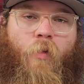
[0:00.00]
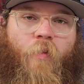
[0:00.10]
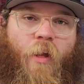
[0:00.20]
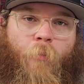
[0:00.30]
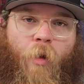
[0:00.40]
you
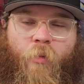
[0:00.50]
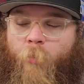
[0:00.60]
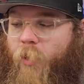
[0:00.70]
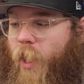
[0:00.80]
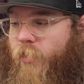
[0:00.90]
think about the
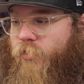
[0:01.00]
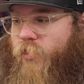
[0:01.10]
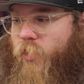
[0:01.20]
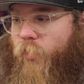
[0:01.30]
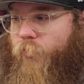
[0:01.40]
price,
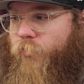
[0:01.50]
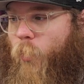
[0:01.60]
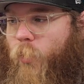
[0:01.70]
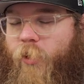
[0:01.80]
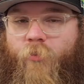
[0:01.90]
$40,
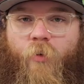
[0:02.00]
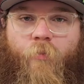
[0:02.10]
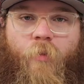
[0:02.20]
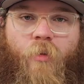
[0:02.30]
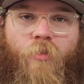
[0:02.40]

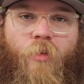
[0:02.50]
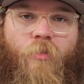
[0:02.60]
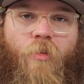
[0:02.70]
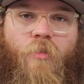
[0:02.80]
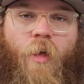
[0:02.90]
$50,
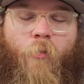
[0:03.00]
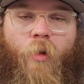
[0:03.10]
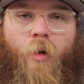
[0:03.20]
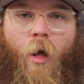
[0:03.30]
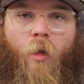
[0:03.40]
$60,
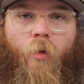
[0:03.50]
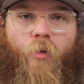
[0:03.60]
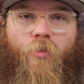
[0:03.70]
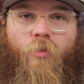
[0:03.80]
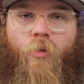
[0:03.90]

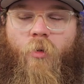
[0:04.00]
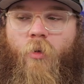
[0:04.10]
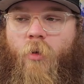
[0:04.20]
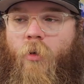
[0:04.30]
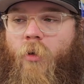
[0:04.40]
$70
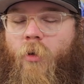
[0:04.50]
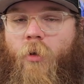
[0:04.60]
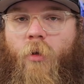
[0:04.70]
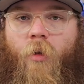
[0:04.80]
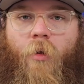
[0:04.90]

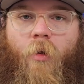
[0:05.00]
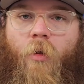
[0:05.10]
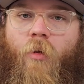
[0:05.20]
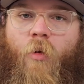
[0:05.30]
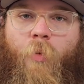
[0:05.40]

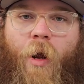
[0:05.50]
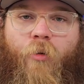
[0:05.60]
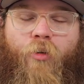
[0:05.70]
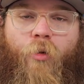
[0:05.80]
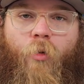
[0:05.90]

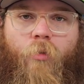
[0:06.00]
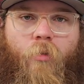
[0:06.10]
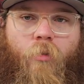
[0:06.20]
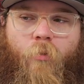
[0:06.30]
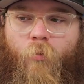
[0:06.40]
compared to
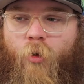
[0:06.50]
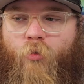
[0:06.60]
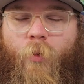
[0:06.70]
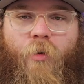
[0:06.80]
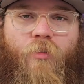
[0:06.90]

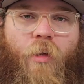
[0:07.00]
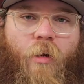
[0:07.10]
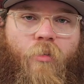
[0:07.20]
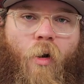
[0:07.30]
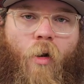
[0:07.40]
what we just
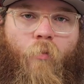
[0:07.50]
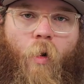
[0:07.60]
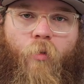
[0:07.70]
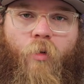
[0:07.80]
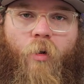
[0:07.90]
seen a ton of
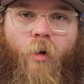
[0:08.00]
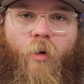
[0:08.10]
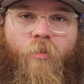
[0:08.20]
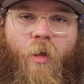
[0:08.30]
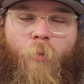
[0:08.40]
alternate
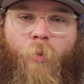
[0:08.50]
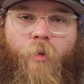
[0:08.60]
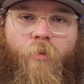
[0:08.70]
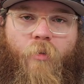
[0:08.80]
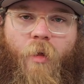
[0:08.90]
arts that are
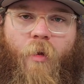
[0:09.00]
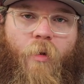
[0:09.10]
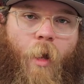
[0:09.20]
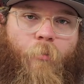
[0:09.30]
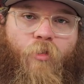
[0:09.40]
printed 10
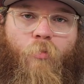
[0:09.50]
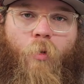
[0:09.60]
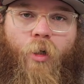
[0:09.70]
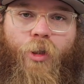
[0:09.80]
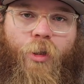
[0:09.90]
times as
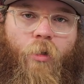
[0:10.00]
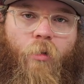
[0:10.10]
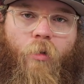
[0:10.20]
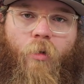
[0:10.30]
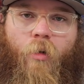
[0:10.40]
much,
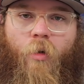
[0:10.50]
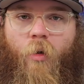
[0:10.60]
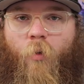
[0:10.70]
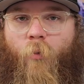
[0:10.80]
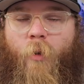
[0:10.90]

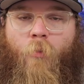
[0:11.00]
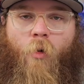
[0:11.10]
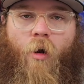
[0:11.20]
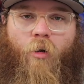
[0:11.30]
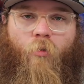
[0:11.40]
way
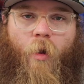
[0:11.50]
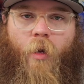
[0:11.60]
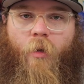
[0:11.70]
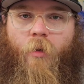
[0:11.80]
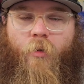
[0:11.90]
more are
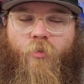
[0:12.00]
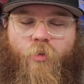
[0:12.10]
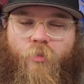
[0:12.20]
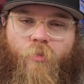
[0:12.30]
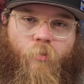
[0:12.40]
graded. It's
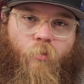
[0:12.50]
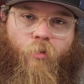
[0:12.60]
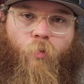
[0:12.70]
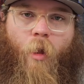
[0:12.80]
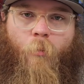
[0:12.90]
just,
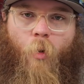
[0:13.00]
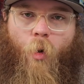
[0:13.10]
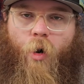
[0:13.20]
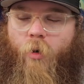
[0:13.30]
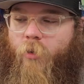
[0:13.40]
there's way
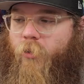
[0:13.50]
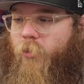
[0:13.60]
more,